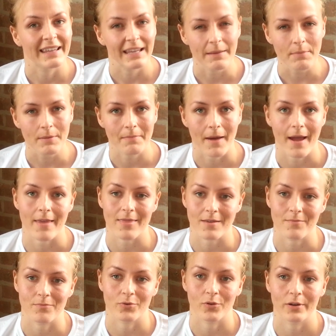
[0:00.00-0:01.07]
Keep in mind that
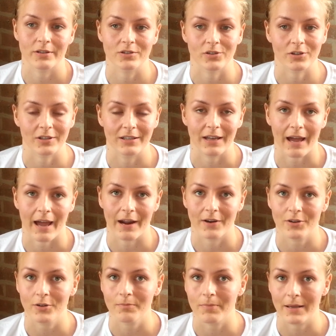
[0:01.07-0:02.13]
employers are looking to hire
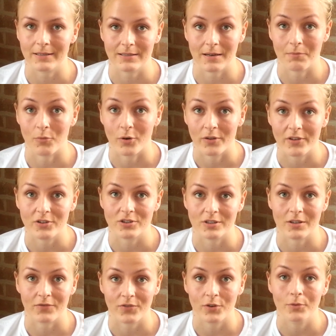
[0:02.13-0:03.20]
you based on more than
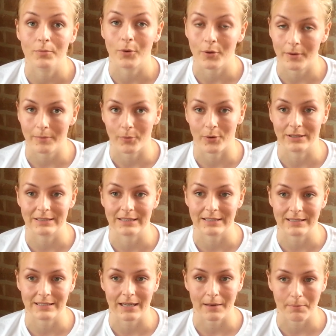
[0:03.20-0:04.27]
just a few bullet points
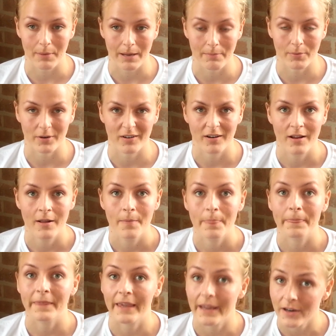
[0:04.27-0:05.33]
listed on paper.
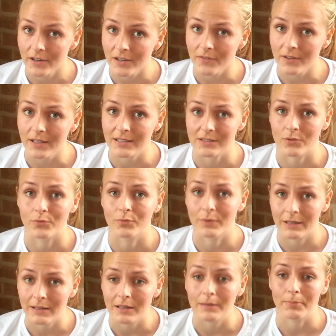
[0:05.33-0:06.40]
Caregiving is a
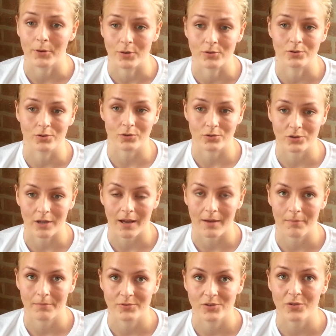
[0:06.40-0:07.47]
really personal job,
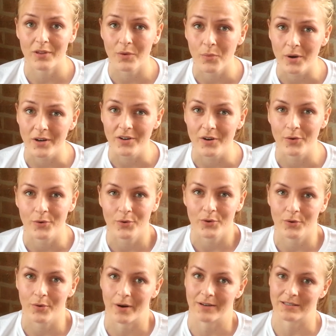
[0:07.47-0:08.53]
so they want to know who
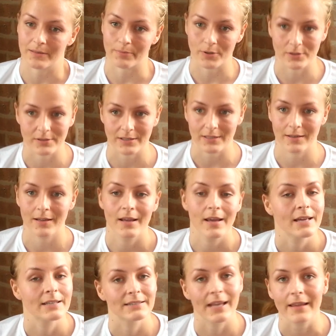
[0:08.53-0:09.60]
you are as a person.
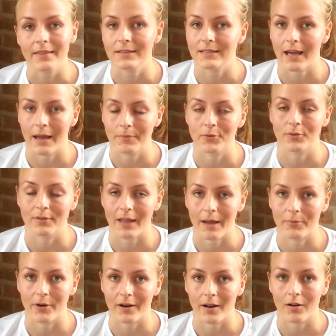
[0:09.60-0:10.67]
Take the time to
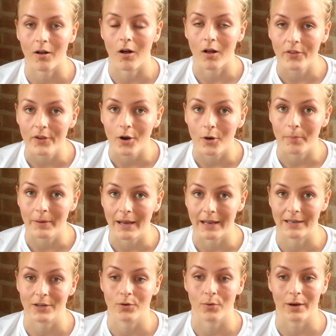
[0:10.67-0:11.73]
elaborate on all the
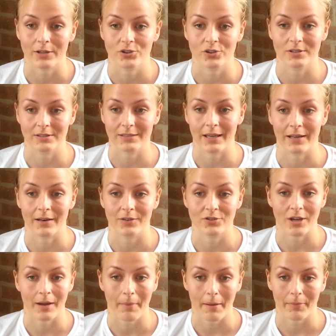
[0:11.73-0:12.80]
open-ended questions on a
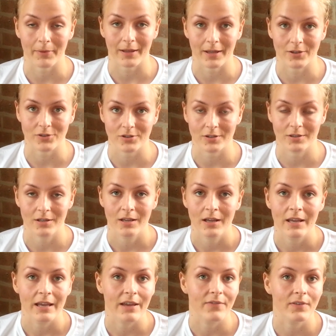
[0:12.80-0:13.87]
job application.
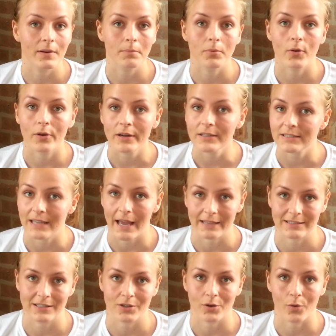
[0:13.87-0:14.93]
If an employer is
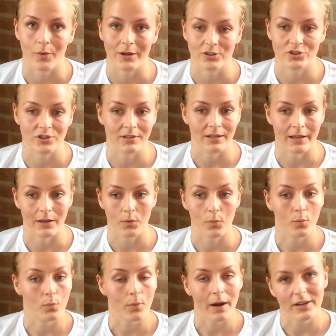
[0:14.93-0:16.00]
asking a question like,
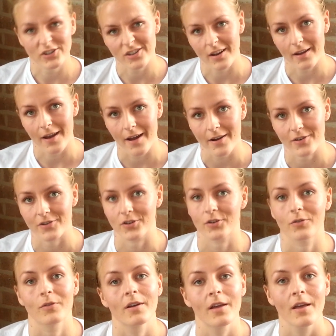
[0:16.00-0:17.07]
"Why should I hire you?"
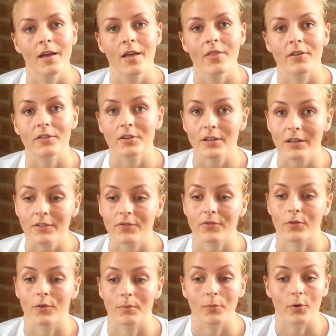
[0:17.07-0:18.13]
they're looking
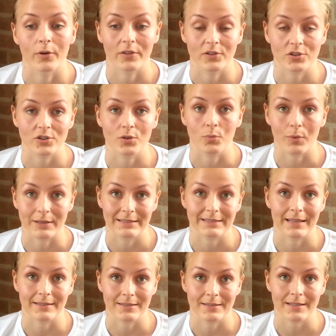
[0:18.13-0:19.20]
for more than just a
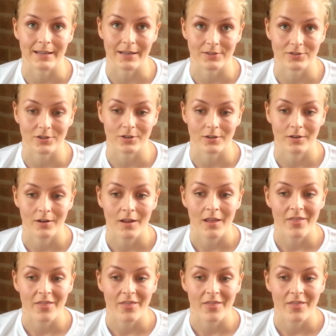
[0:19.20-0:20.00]
one-sentence answer.